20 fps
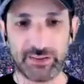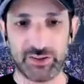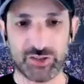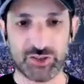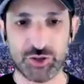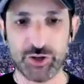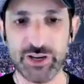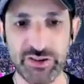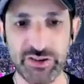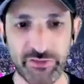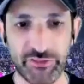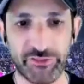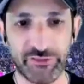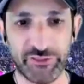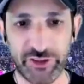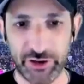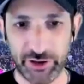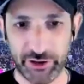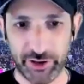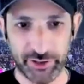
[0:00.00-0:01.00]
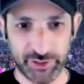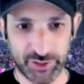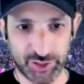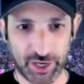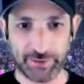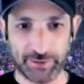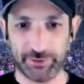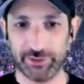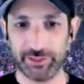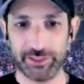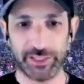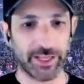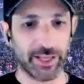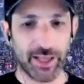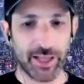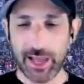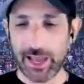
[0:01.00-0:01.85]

the street in fear, generally.